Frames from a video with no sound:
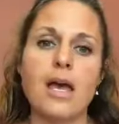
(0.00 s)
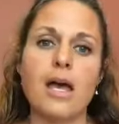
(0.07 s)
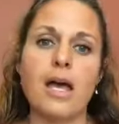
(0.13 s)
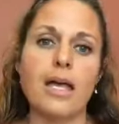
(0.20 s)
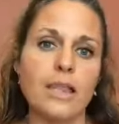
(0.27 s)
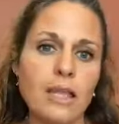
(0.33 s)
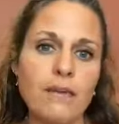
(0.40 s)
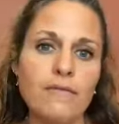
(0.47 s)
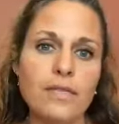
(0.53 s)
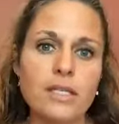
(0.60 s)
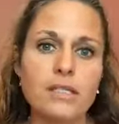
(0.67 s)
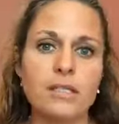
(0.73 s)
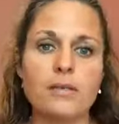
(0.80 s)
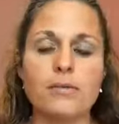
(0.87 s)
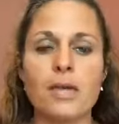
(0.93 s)
I love
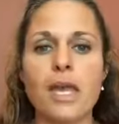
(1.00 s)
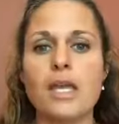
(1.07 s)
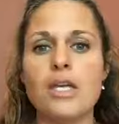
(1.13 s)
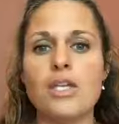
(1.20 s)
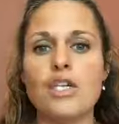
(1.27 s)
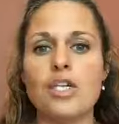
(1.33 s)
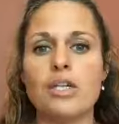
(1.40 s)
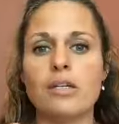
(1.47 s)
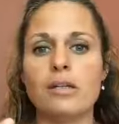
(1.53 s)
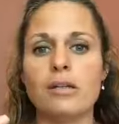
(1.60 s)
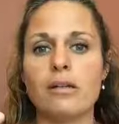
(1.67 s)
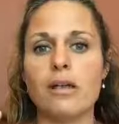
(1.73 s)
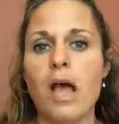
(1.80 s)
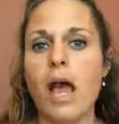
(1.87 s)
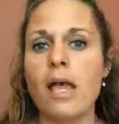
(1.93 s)
this
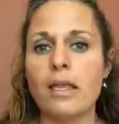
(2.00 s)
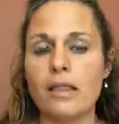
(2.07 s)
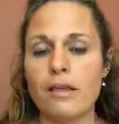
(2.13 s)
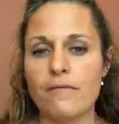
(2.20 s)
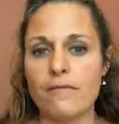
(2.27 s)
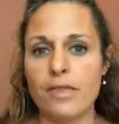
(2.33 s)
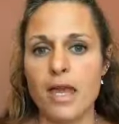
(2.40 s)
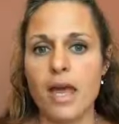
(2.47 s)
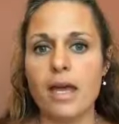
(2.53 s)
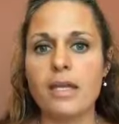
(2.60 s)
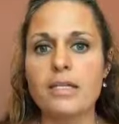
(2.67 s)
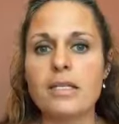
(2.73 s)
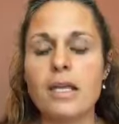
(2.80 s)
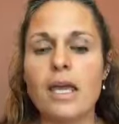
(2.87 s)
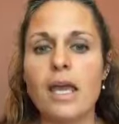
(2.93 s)
location, I love
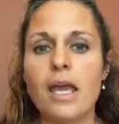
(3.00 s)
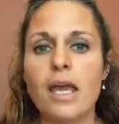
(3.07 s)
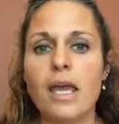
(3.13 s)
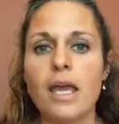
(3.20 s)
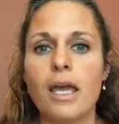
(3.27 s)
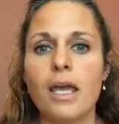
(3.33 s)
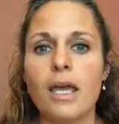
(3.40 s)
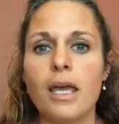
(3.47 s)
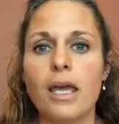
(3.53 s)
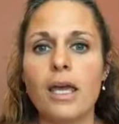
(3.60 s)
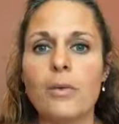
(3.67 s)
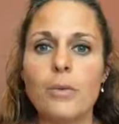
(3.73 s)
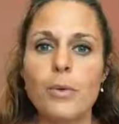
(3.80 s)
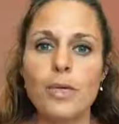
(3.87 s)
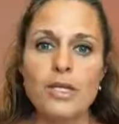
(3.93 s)
that.
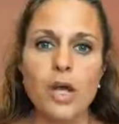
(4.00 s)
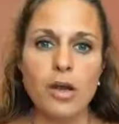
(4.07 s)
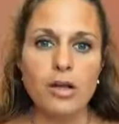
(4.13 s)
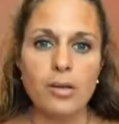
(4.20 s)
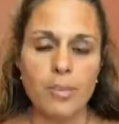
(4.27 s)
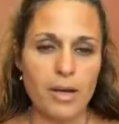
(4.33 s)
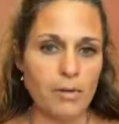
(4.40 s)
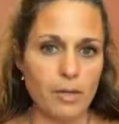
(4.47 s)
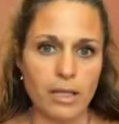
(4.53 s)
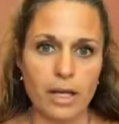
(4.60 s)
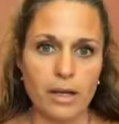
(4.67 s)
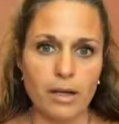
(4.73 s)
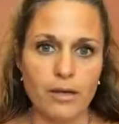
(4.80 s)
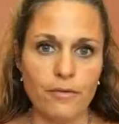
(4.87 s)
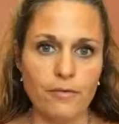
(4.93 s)
And when we talk about
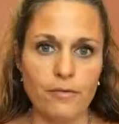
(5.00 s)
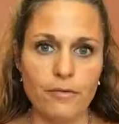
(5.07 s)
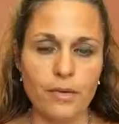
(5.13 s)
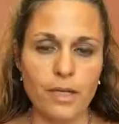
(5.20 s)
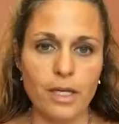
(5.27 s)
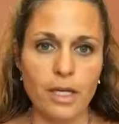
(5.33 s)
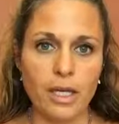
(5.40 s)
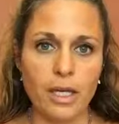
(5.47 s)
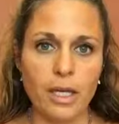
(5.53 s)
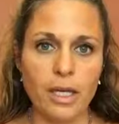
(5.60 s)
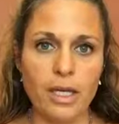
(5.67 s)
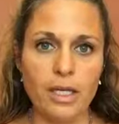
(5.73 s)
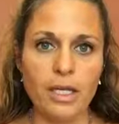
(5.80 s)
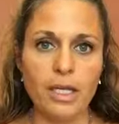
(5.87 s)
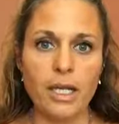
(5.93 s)
love,
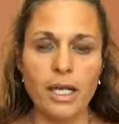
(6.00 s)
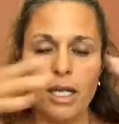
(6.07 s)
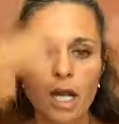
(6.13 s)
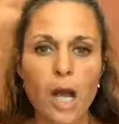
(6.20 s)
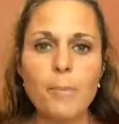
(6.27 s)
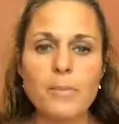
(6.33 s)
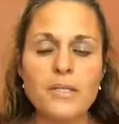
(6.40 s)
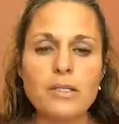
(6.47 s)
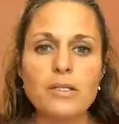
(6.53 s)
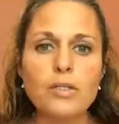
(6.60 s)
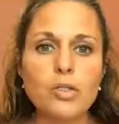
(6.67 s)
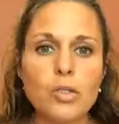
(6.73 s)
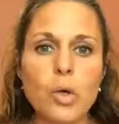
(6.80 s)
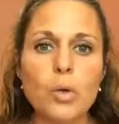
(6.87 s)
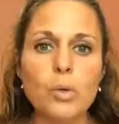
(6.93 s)
it encompasses
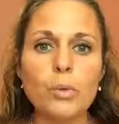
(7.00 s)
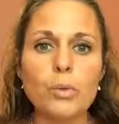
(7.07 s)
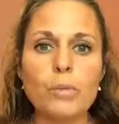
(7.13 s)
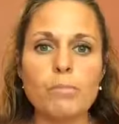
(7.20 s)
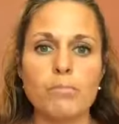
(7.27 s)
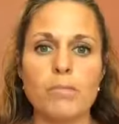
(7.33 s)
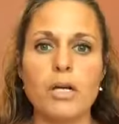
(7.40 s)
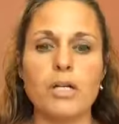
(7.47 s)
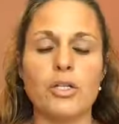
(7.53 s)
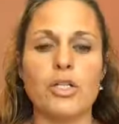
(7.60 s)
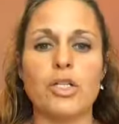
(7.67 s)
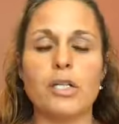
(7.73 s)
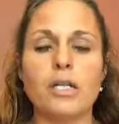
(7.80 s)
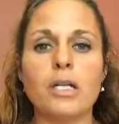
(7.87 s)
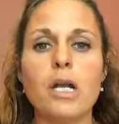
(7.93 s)
so much.
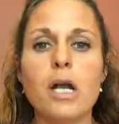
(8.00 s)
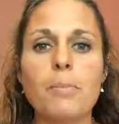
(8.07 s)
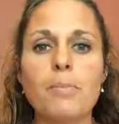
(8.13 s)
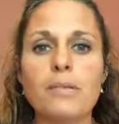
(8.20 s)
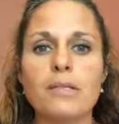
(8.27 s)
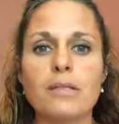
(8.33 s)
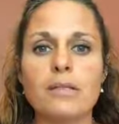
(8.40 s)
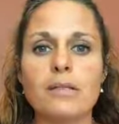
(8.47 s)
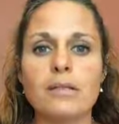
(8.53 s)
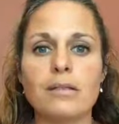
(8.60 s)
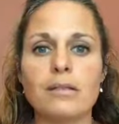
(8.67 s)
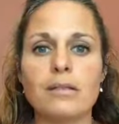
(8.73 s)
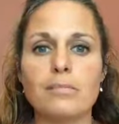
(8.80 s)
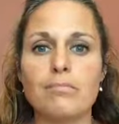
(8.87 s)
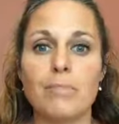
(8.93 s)
It
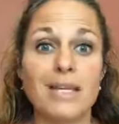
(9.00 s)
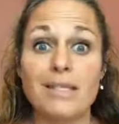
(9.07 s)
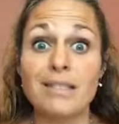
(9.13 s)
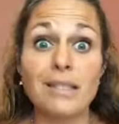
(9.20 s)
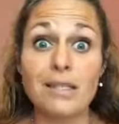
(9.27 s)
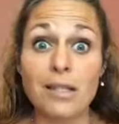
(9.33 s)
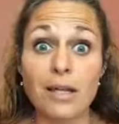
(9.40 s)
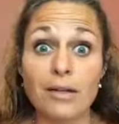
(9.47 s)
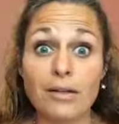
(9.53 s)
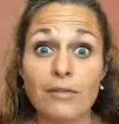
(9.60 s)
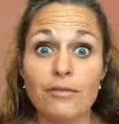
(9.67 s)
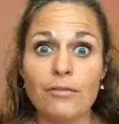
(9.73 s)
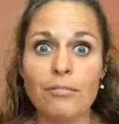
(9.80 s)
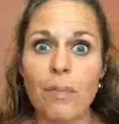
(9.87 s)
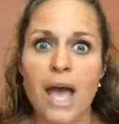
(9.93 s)
encompasses messy
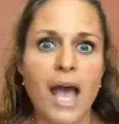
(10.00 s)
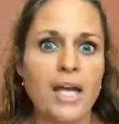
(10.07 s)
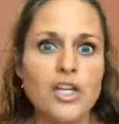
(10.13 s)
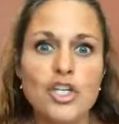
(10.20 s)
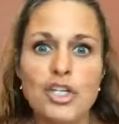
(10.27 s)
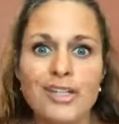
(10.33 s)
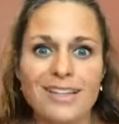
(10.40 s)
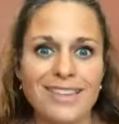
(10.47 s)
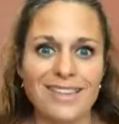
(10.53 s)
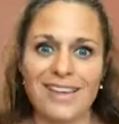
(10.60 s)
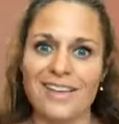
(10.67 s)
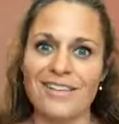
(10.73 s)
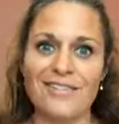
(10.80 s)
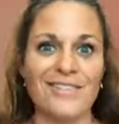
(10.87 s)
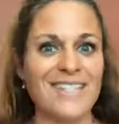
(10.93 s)
love, passionate
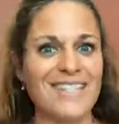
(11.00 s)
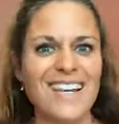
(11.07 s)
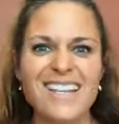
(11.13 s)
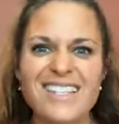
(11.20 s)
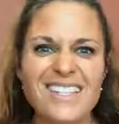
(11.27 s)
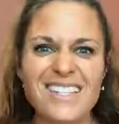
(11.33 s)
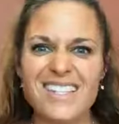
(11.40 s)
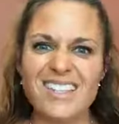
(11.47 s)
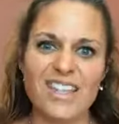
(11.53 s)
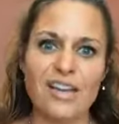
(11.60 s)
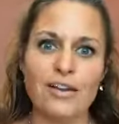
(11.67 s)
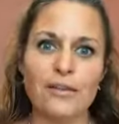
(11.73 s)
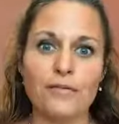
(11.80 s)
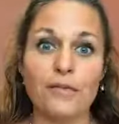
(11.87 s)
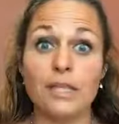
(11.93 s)
love, sexy
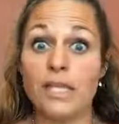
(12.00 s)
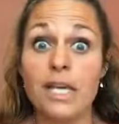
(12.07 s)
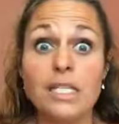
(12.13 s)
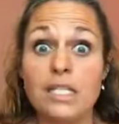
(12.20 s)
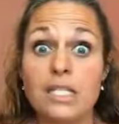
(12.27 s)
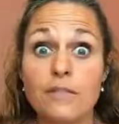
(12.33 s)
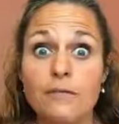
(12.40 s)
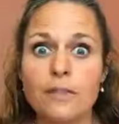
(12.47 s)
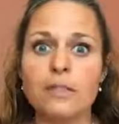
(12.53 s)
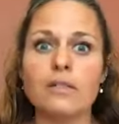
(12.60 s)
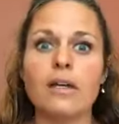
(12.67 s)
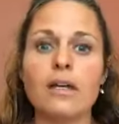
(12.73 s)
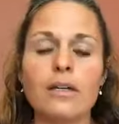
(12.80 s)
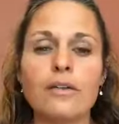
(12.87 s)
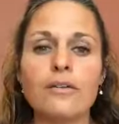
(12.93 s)
love, lustful
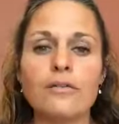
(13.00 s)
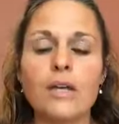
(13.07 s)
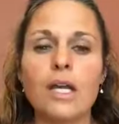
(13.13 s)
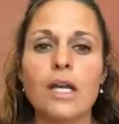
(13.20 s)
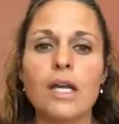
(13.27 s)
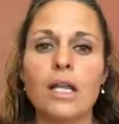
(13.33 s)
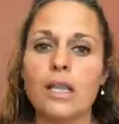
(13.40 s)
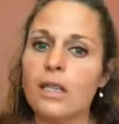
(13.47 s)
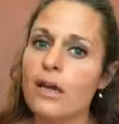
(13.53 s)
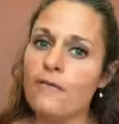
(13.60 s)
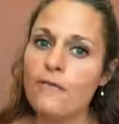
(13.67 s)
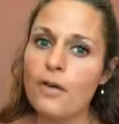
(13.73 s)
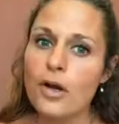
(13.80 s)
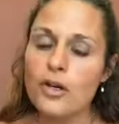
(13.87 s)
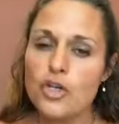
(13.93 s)
love, love
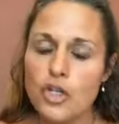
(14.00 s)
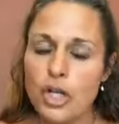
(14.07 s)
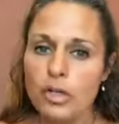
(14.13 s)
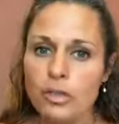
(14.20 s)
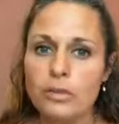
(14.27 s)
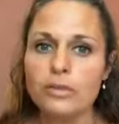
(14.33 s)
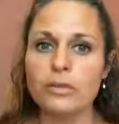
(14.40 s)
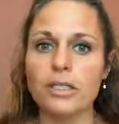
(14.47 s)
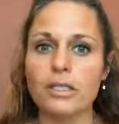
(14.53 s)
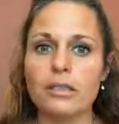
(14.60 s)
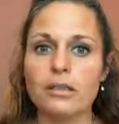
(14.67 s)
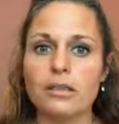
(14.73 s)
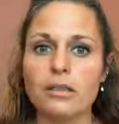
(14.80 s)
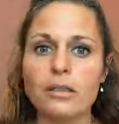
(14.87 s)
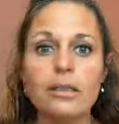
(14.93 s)
for our
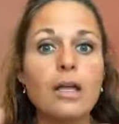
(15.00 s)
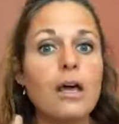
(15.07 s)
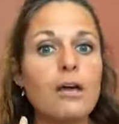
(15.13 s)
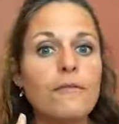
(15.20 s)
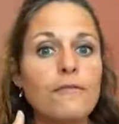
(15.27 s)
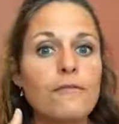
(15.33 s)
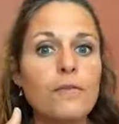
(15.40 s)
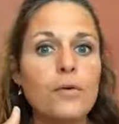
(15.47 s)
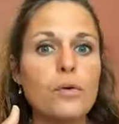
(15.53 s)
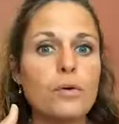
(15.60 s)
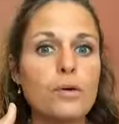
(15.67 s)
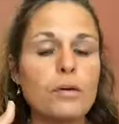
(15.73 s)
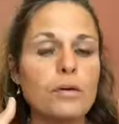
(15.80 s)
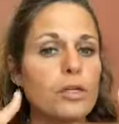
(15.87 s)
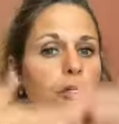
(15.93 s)
children, love
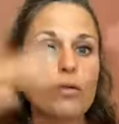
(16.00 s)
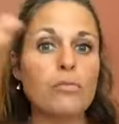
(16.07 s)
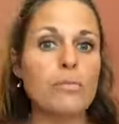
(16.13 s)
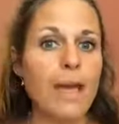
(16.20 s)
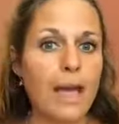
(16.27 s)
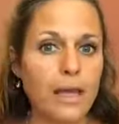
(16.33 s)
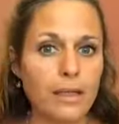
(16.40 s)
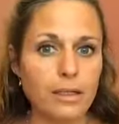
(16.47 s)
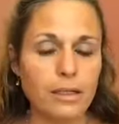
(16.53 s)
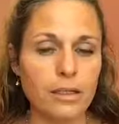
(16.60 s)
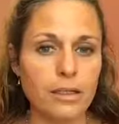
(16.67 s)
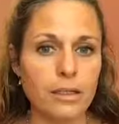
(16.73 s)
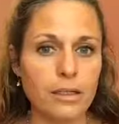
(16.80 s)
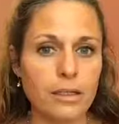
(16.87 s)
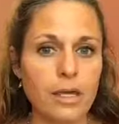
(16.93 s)
for
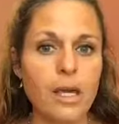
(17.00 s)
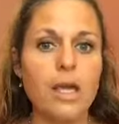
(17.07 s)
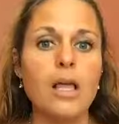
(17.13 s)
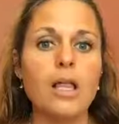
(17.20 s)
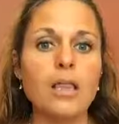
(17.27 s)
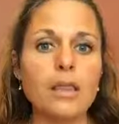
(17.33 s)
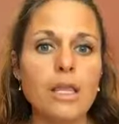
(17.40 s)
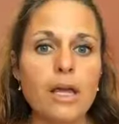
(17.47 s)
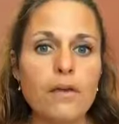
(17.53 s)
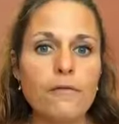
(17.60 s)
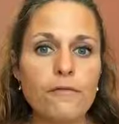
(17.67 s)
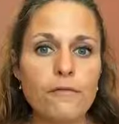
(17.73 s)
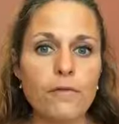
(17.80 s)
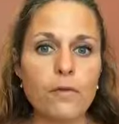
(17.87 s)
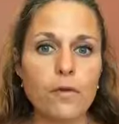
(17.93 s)
humanity, love
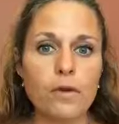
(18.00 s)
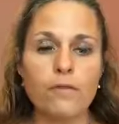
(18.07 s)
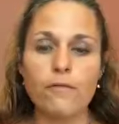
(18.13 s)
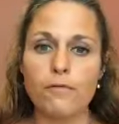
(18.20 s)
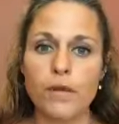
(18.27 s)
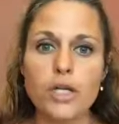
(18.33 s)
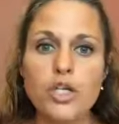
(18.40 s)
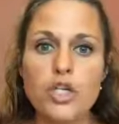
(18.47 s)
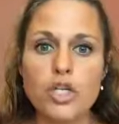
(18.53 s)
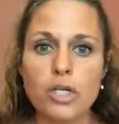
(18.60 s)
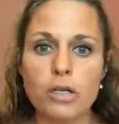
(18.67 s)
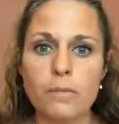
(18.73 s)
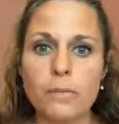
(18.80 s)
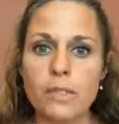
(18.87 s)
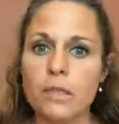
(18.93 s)
for
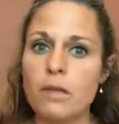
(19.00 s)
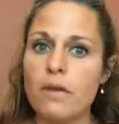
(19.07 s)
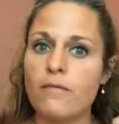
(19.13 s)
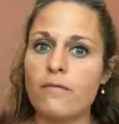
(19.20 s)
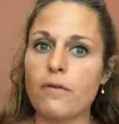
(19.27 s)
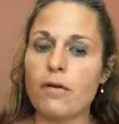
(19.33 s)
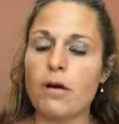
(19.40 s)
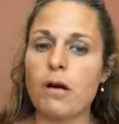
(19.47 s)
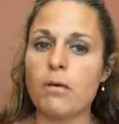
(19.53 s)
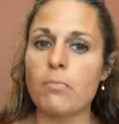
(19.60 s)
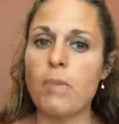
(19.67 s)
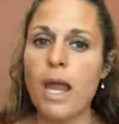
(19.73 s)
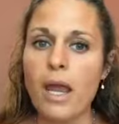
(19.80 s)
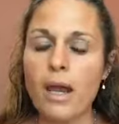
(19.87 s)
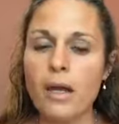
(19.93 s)
friendships, love for our
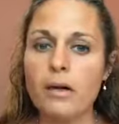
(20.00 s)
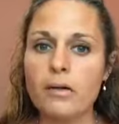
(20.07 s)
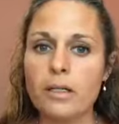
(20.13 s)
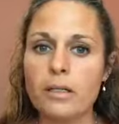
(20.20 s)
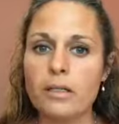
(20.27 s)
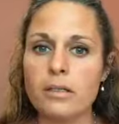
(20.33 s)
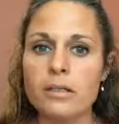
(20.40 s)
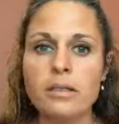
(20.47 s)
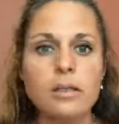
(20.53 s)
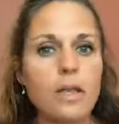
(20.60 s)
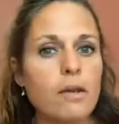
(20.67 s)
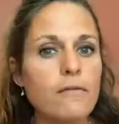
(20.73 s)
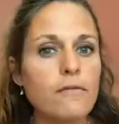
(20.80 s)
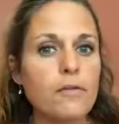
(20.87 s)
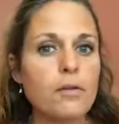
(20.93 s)
parents,
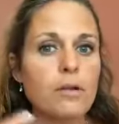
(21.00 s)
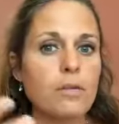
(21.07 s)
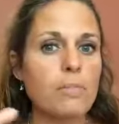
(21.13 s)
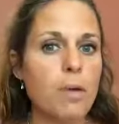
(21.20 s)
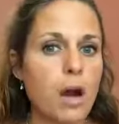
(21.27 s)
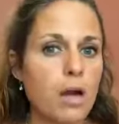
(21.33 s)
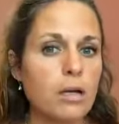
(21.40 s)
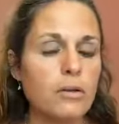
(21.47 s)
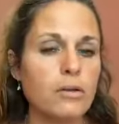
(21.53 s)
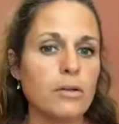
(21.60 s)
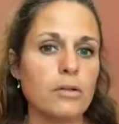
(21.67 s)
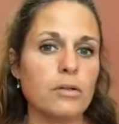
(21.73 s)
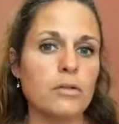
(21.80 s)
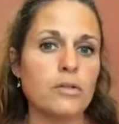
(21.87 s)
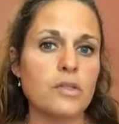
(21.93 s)
love for a
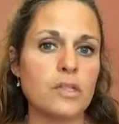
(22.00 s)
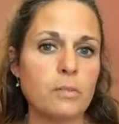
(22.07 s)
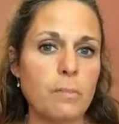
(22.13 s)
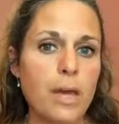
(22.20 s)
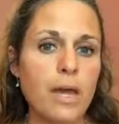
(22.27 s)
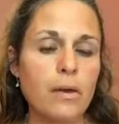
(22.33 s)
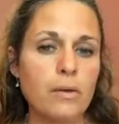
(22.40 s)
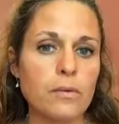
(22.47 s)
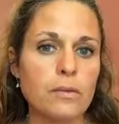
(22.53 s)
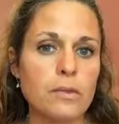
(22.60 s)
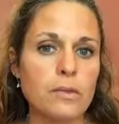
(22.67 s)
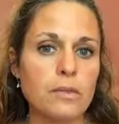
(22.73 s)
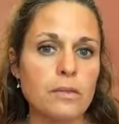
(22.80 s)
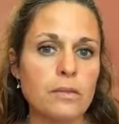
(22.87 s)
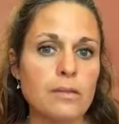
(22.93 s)
partner or
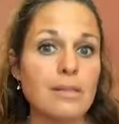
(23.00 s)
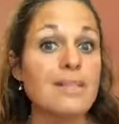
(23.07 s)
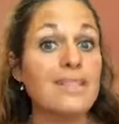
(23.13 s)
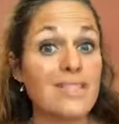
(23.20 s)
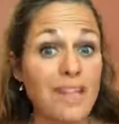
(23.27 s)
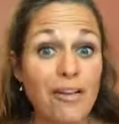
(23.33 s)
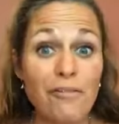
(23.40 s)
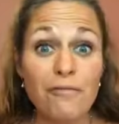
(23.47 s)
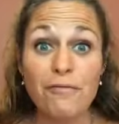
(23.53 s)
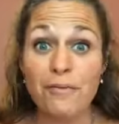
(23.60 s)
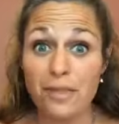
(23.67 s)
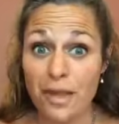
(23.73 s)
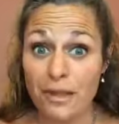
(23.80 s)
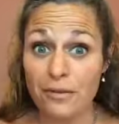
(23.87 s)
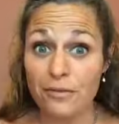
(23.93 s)
spouse,
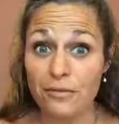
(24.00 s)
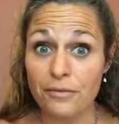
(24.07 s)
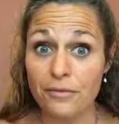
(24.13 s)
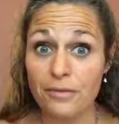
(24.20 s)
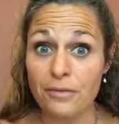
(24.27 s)
self-love,